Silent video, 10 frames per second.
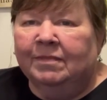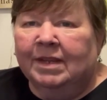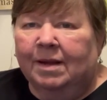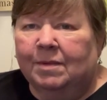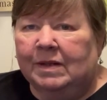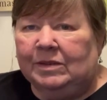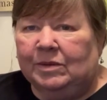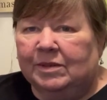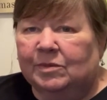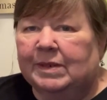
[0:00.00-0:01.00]
I'm also
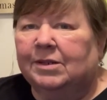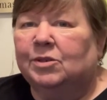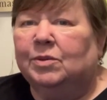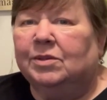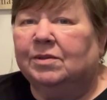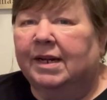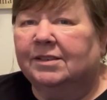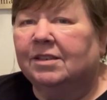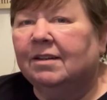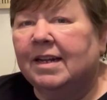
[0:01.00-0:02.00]
a spiritual director